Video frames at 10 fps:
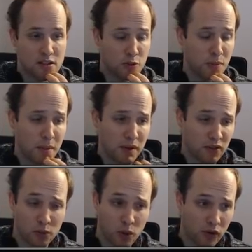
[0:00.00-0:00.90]
so it might be
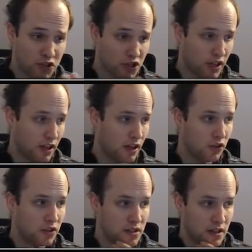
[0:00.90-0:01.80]
even worth checking out
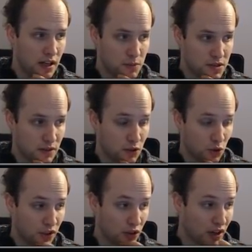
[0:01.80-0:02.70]
these games, even though
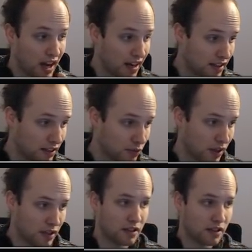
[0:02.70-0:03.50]
they're highly raked.